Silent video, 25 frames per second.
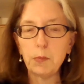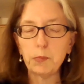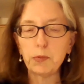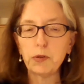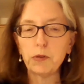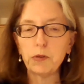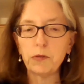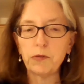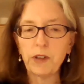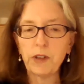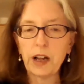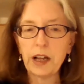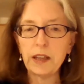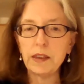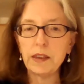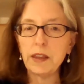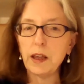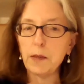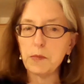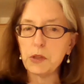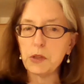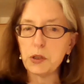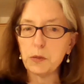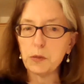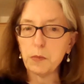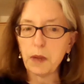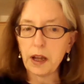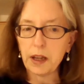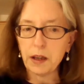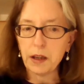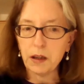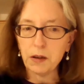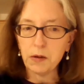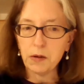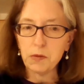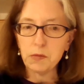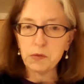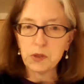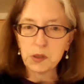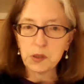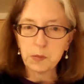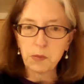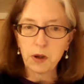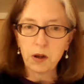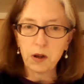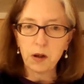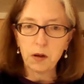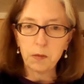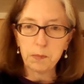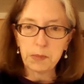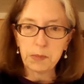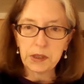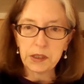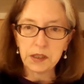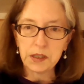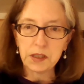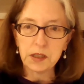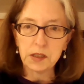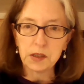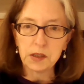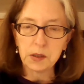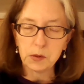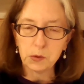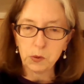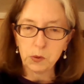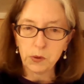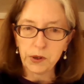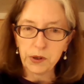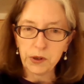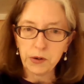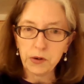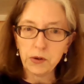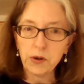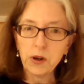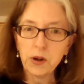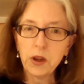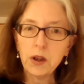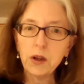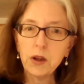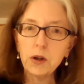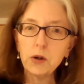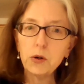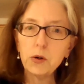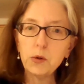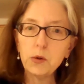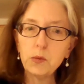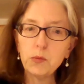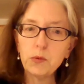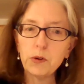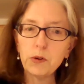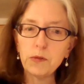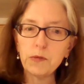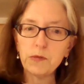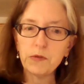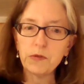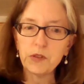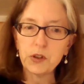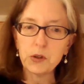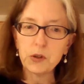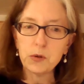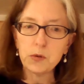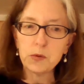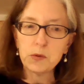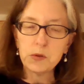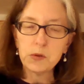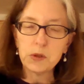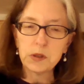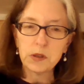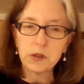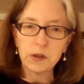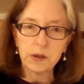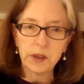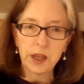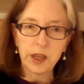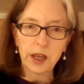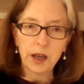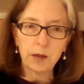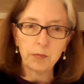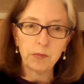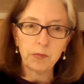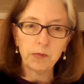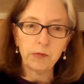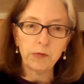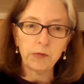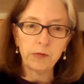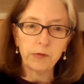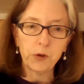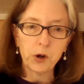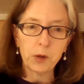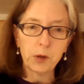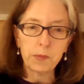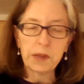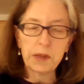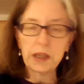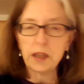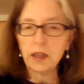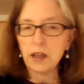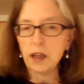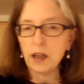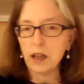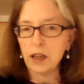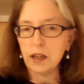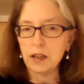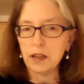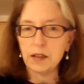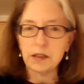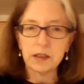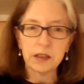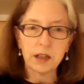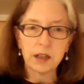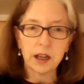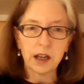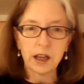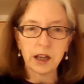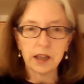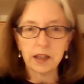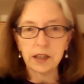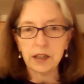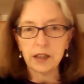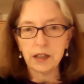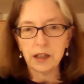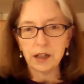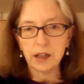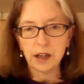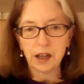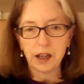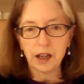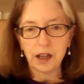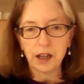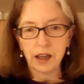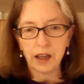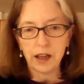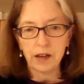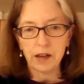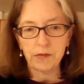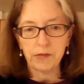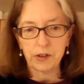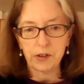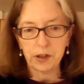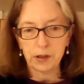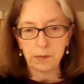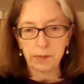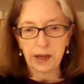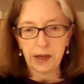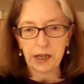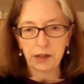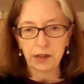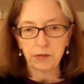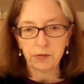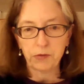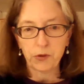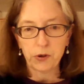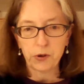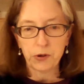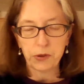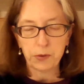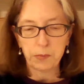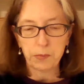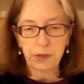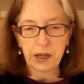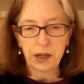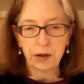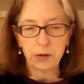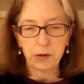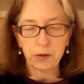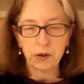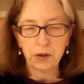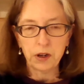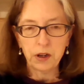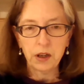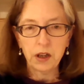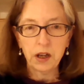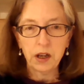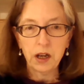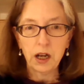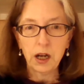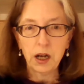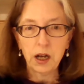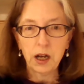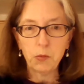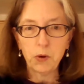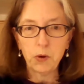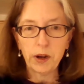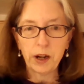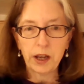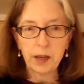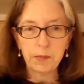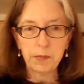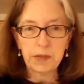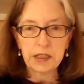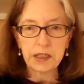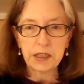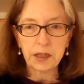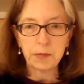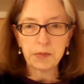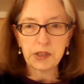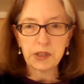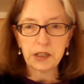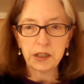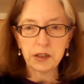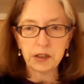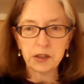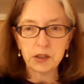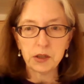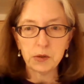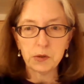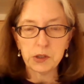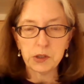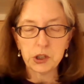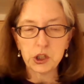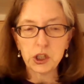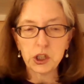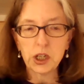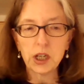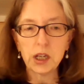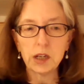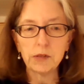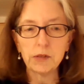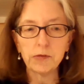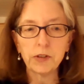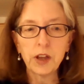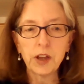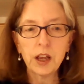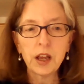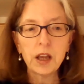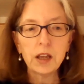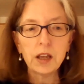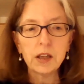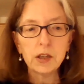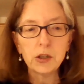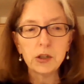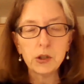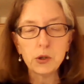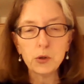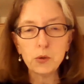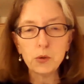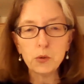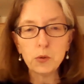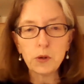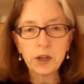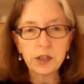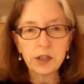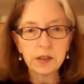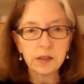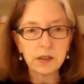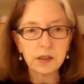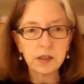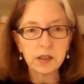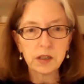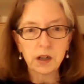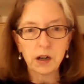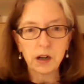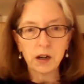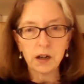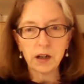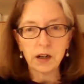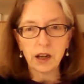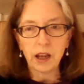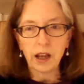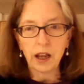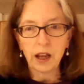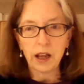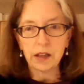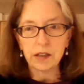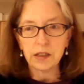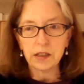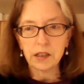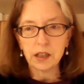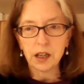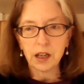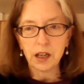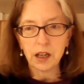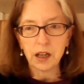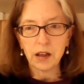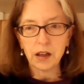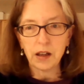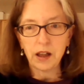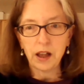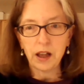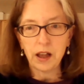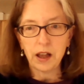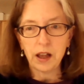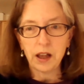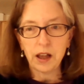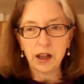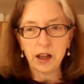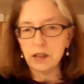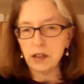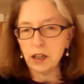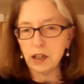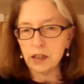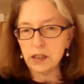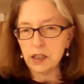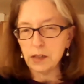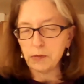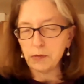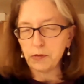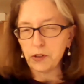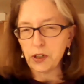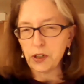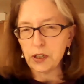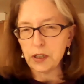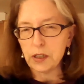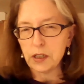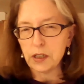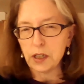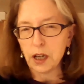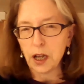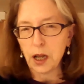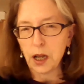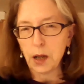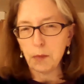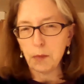provide them to my own small business lawyer who reviews them for me. And he and I have a back and forth about what I'm attempting to achieve. You can start at a different